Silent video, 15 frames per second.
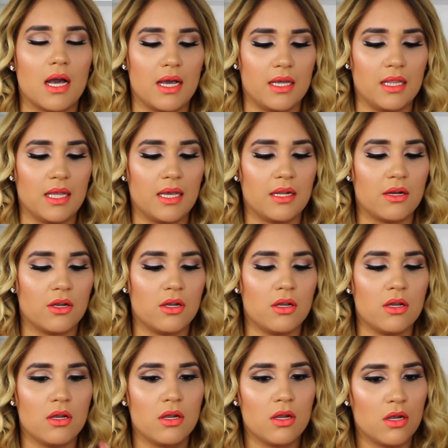
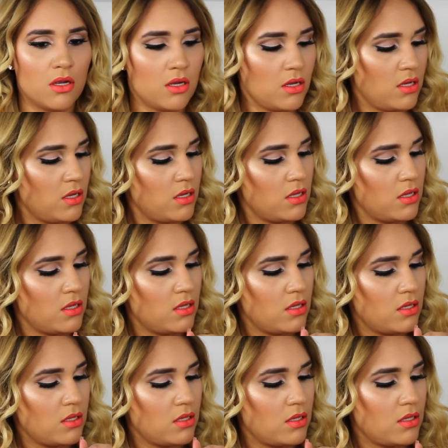highlighter.
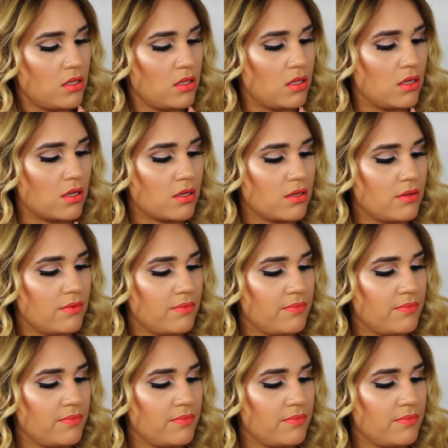Look.